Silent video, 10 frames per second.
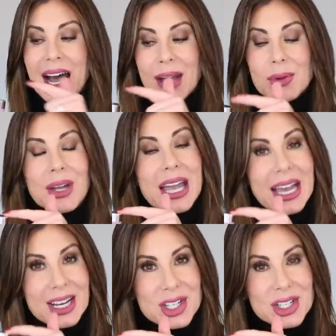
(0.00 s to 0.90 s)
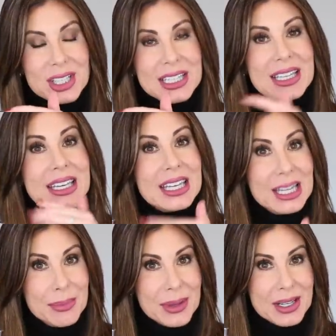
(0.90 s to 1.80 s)
I will actually
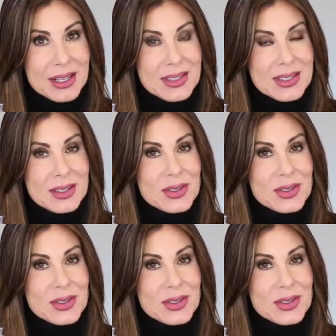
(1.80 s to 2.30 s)
keep this